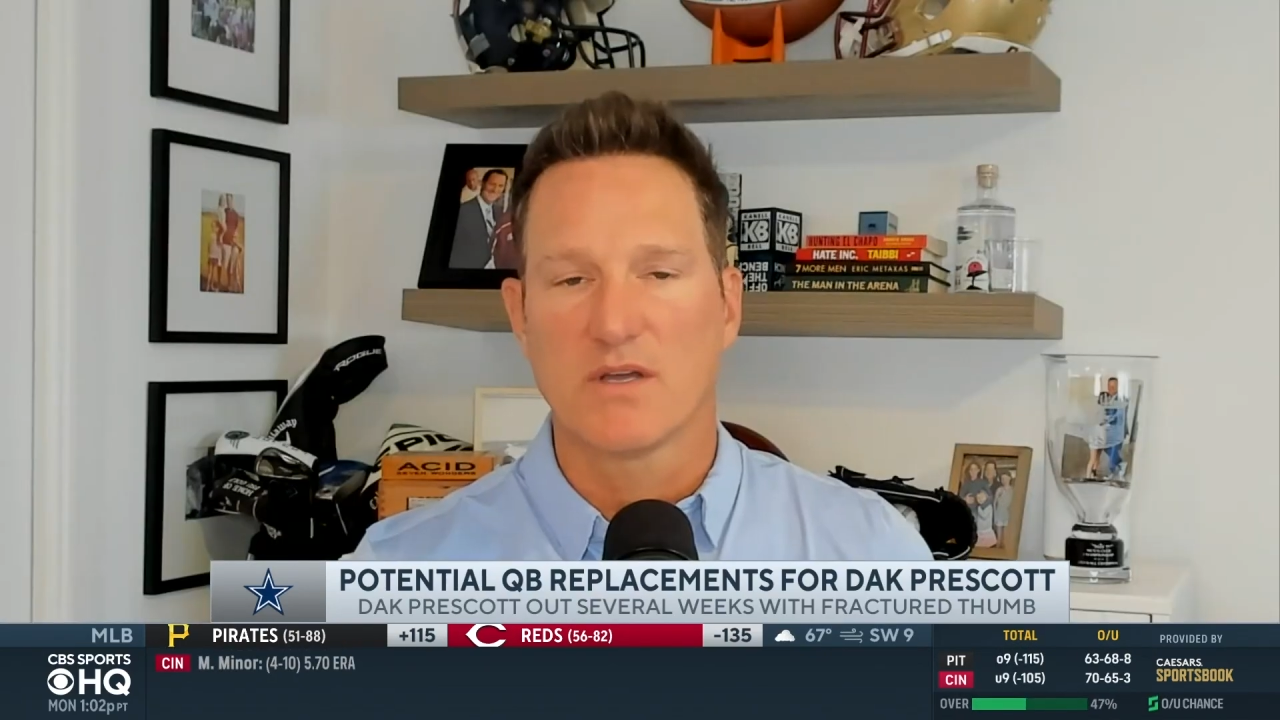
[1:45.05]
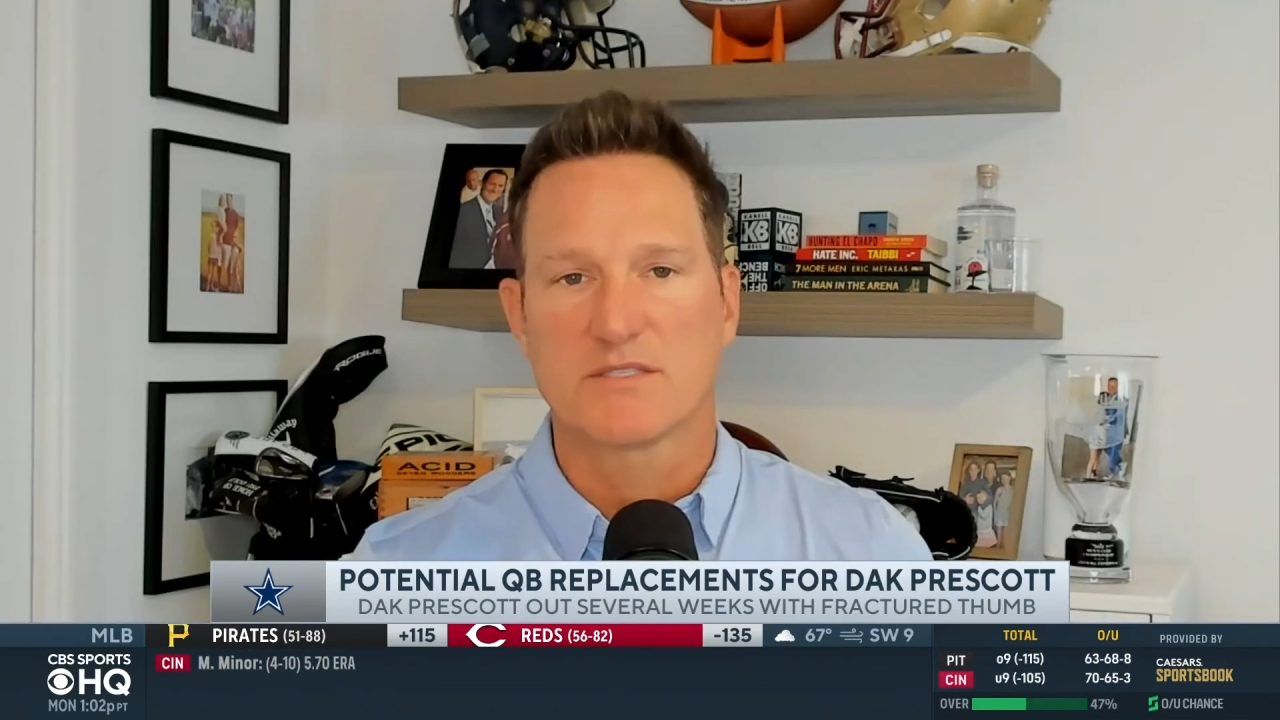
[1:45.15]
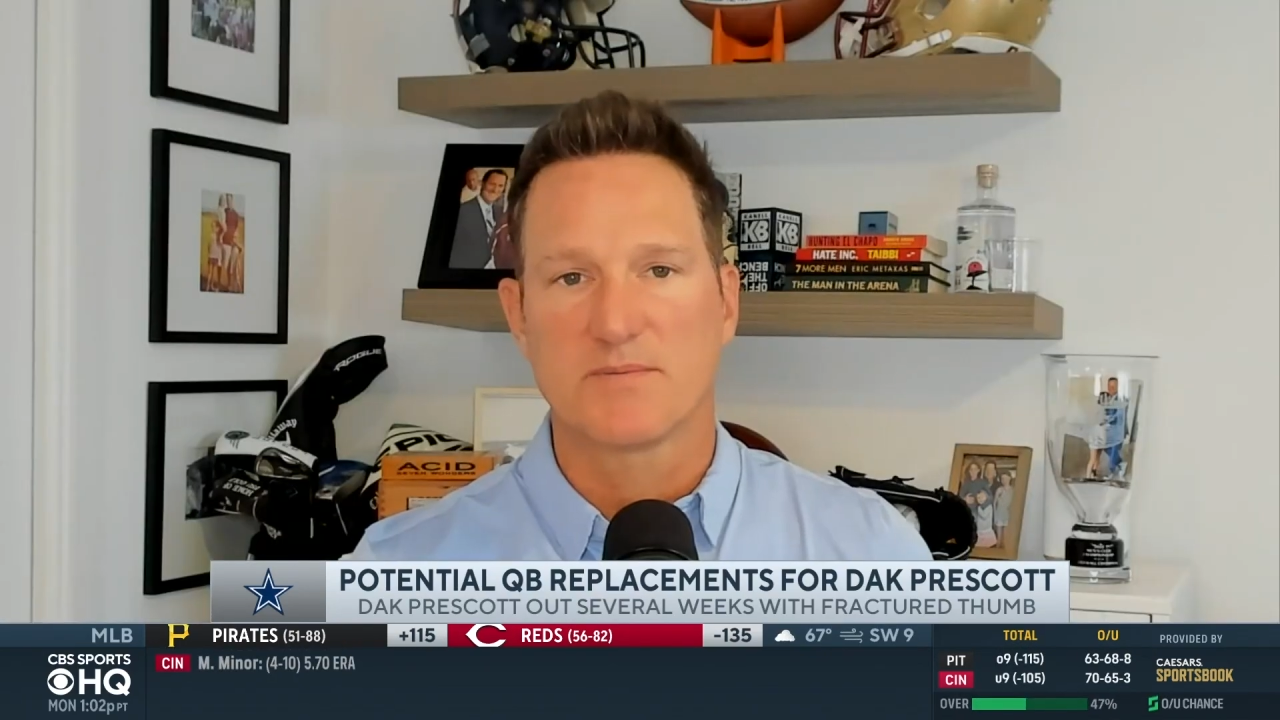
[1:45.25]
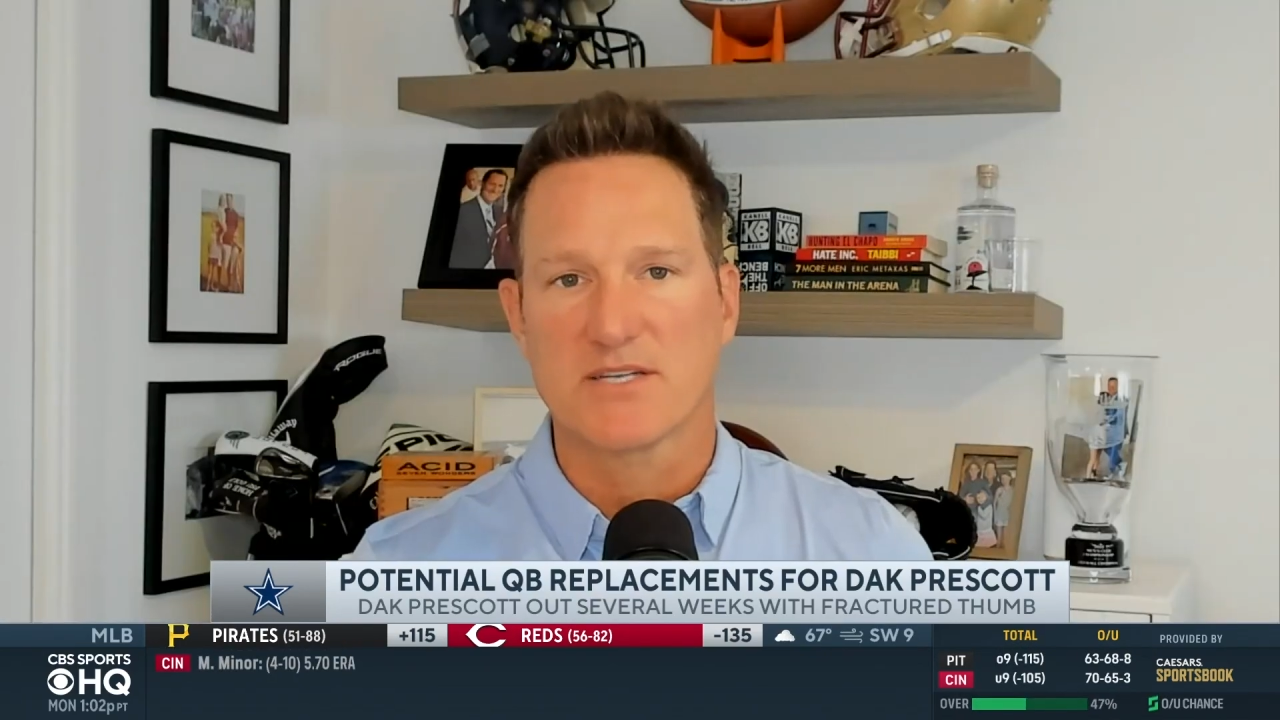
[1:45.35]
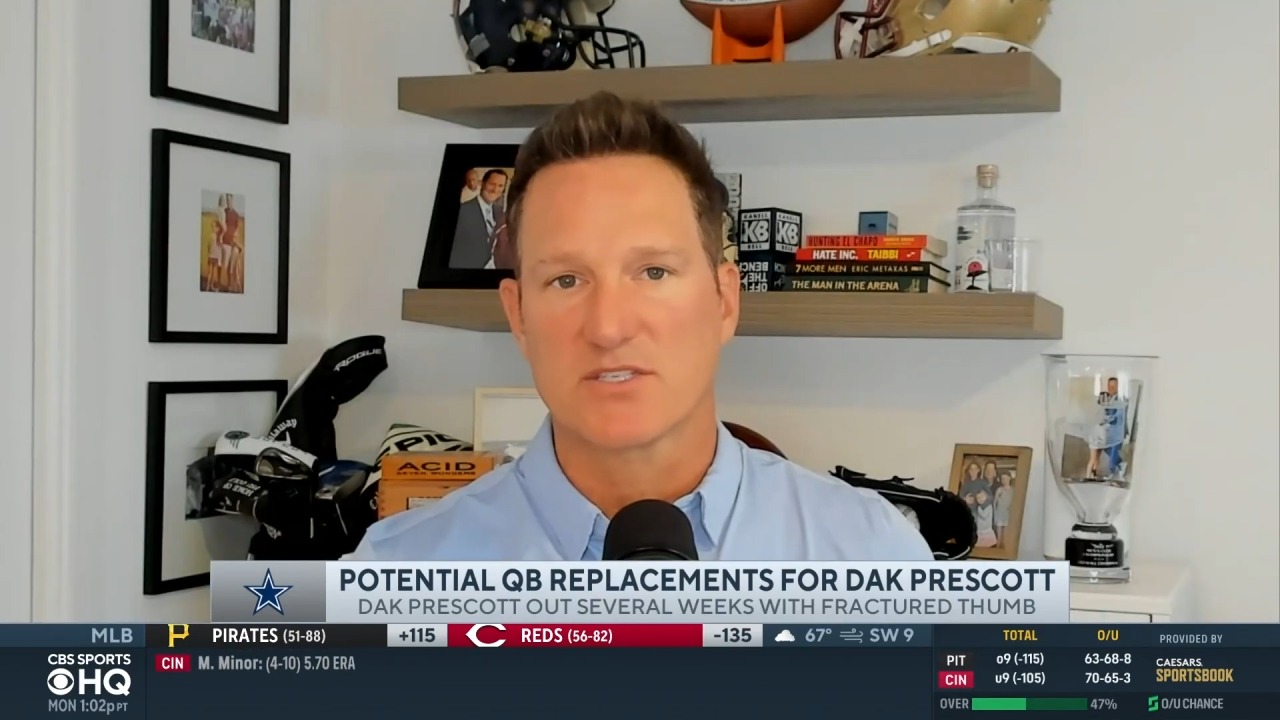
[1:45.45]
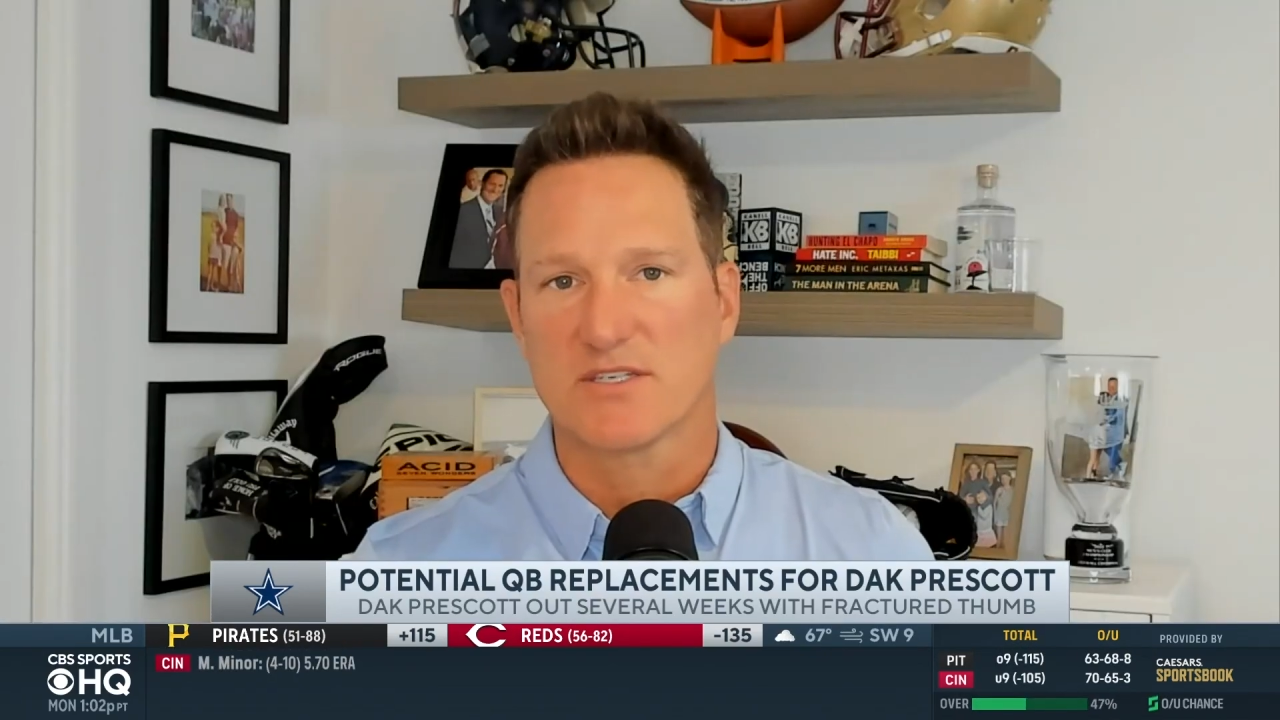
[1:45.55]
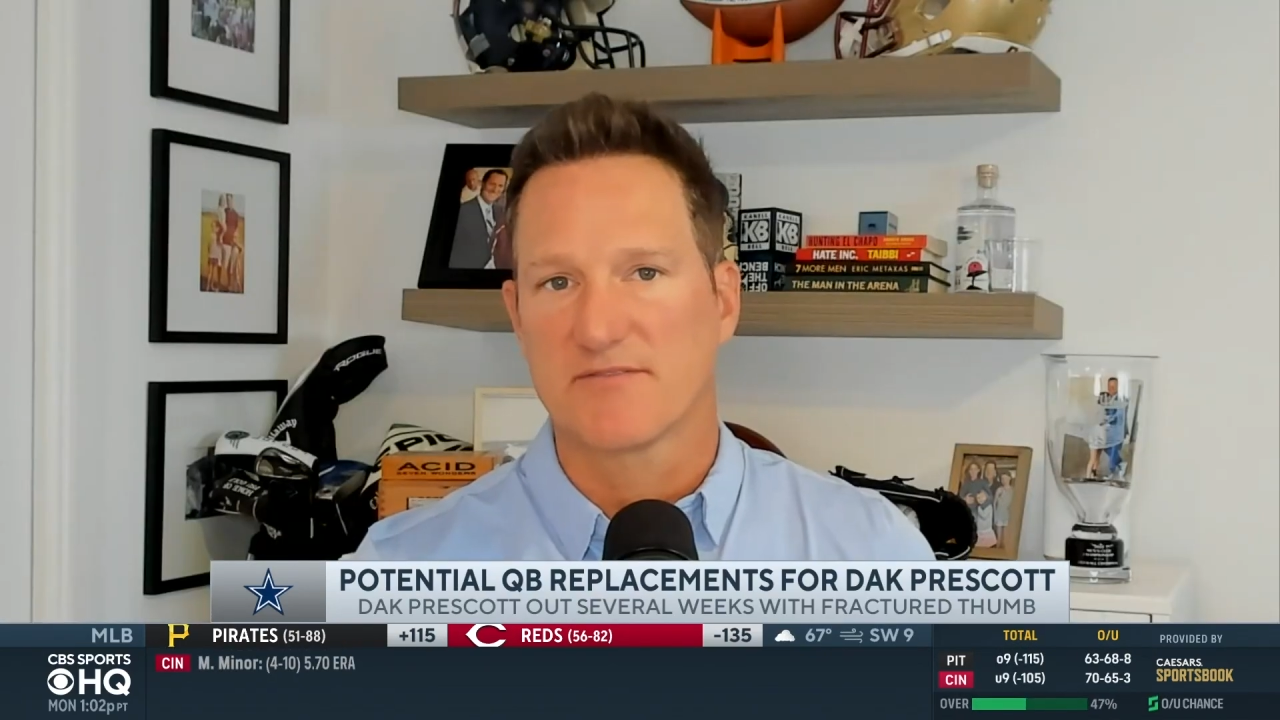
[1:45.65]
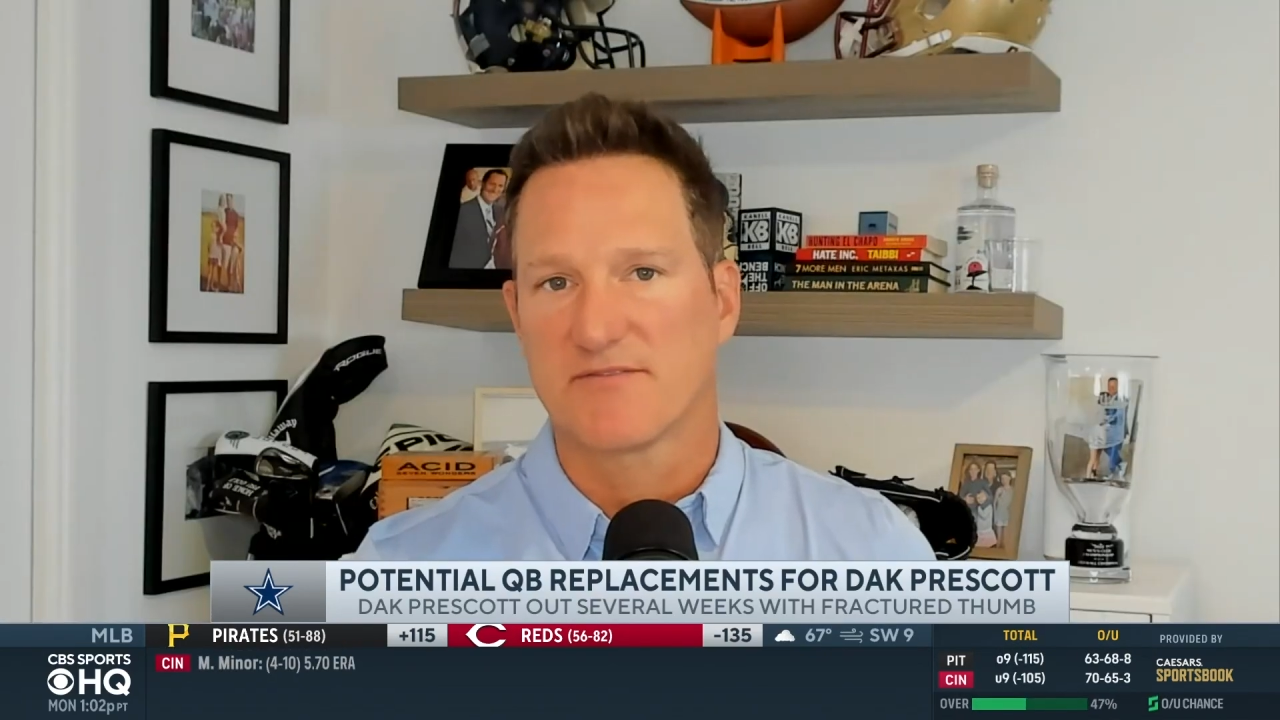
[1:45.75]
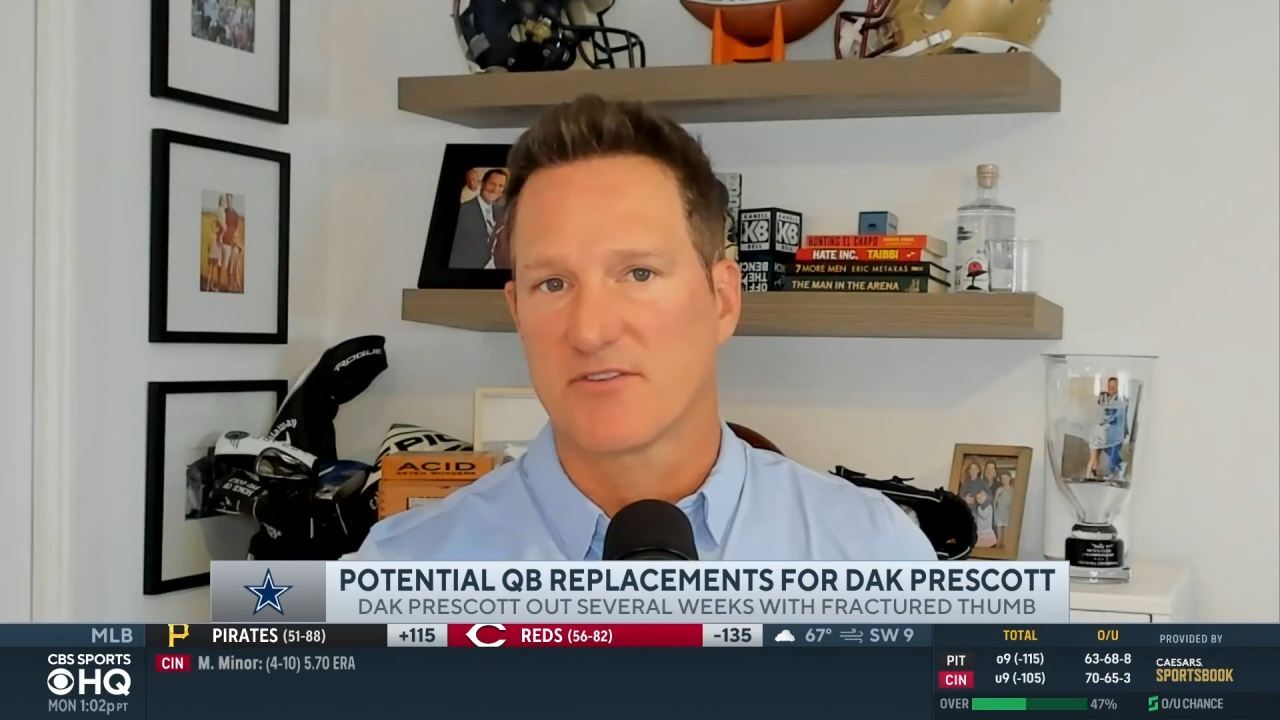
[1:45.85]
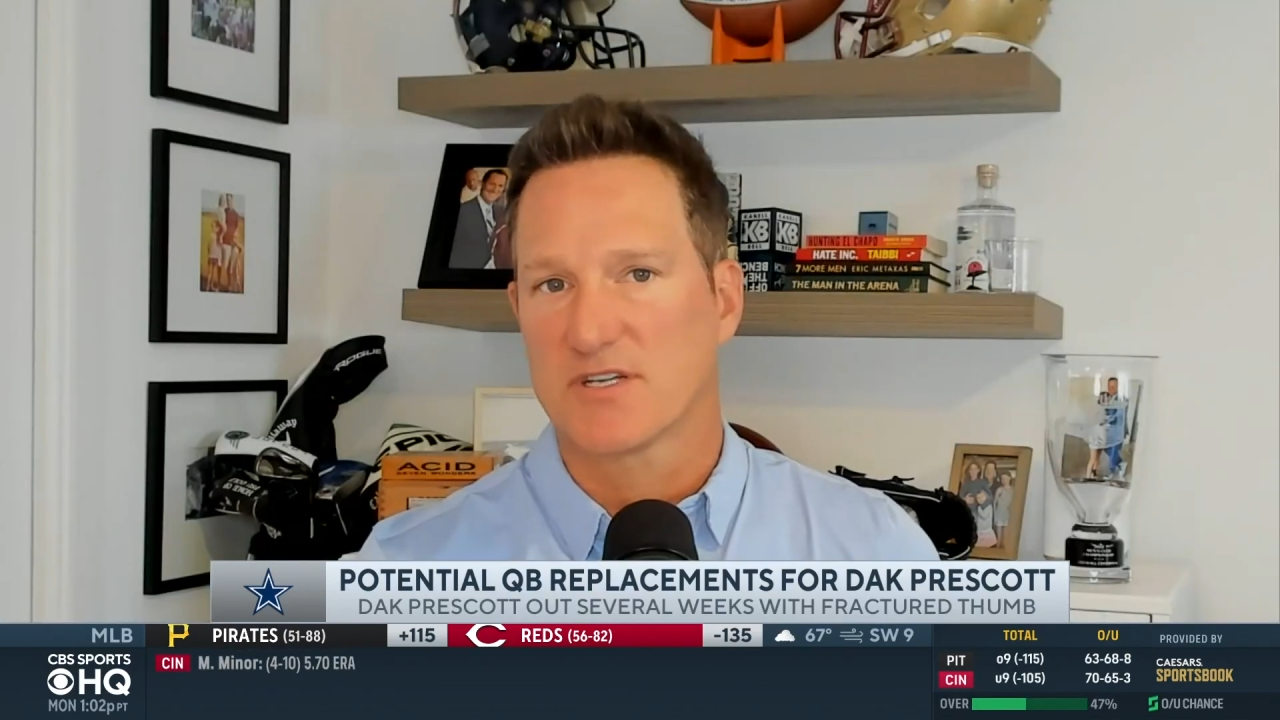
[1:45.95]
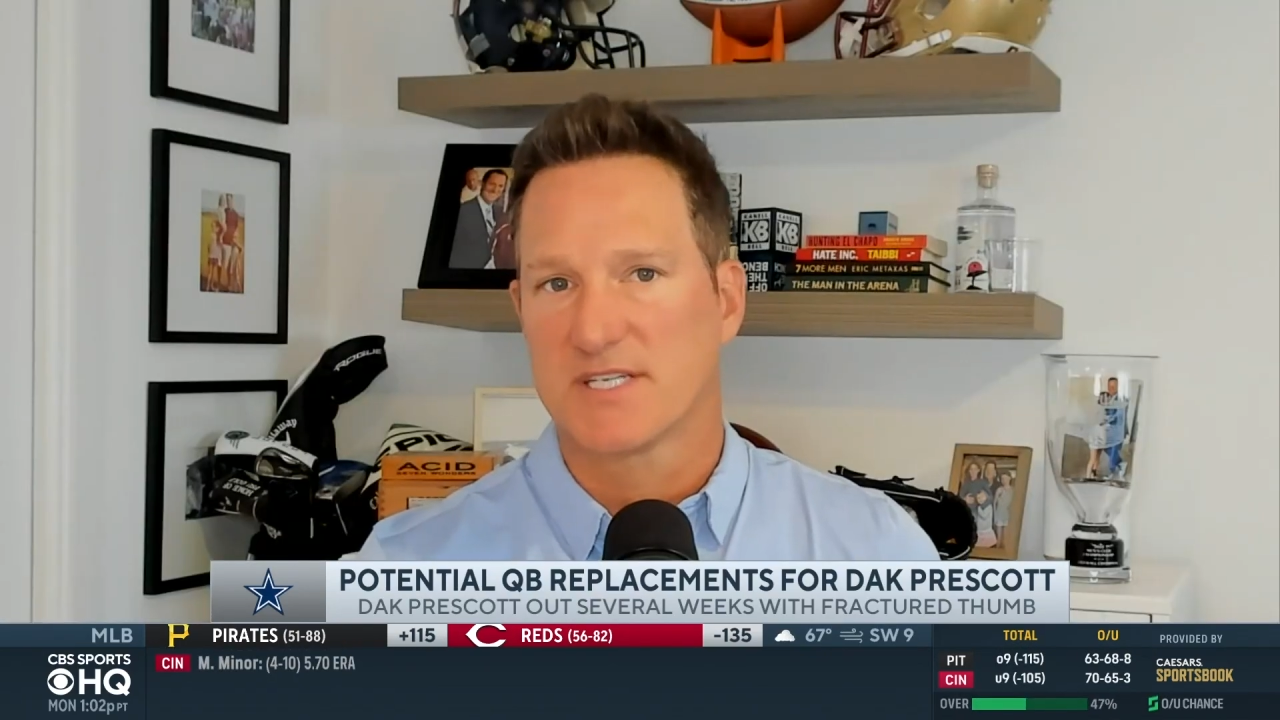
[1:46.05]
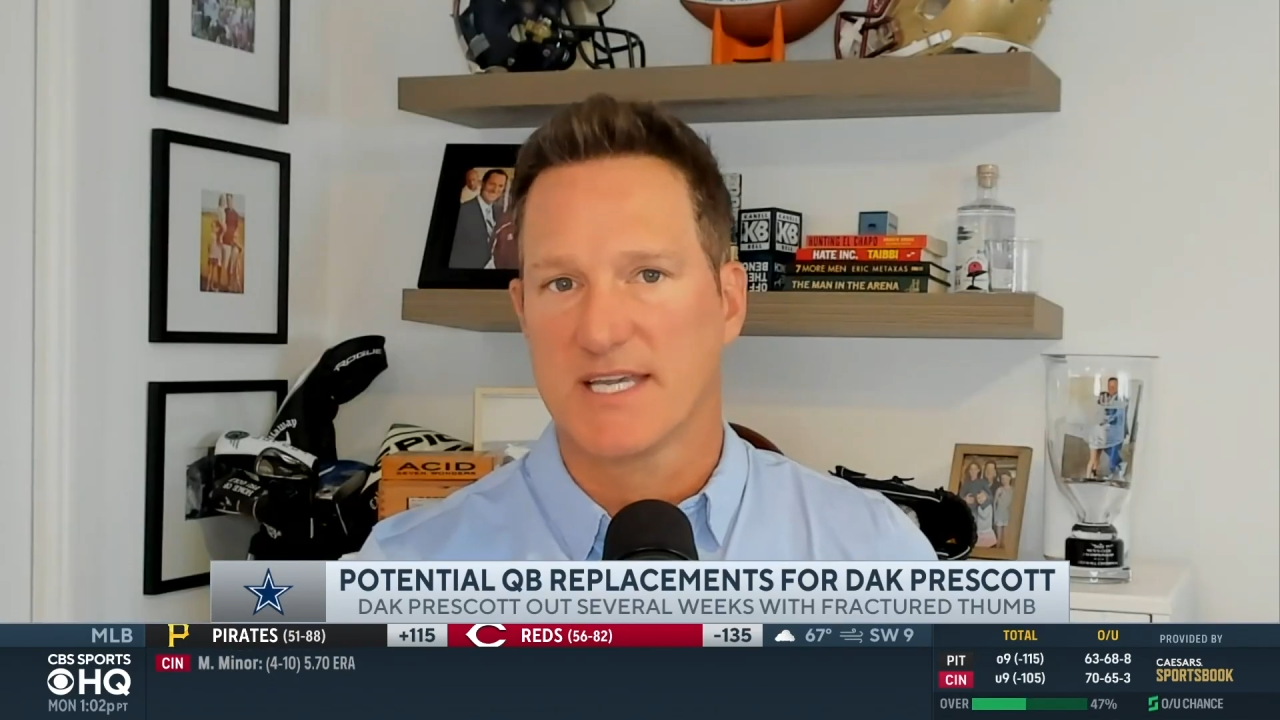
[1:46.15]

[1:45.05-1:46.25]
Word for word: especially for a